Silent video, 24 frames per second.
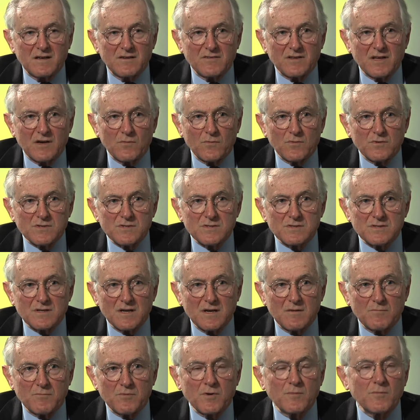that was
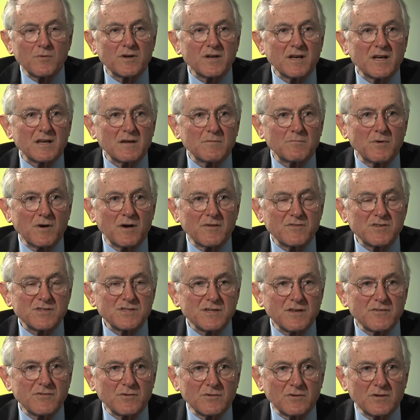promulgated by the
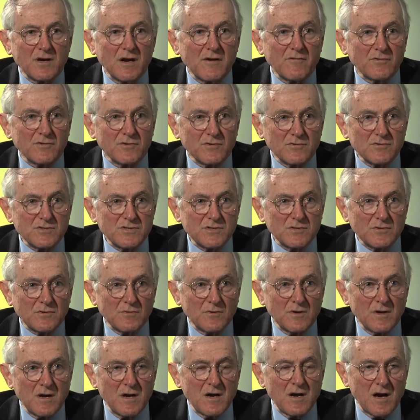Southern governors who
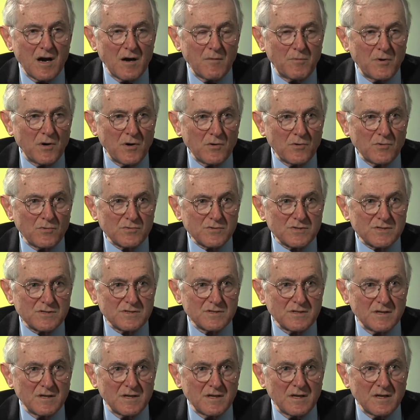opposed
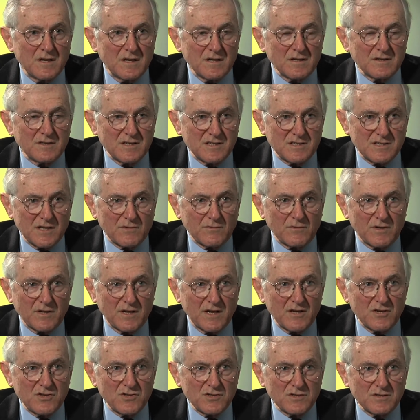
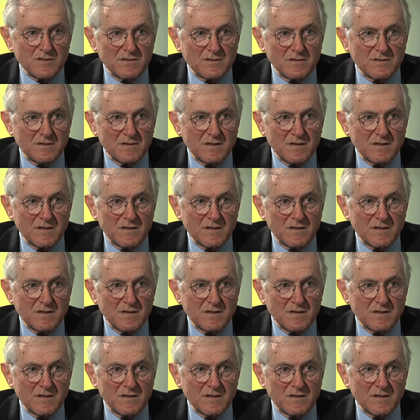desegregation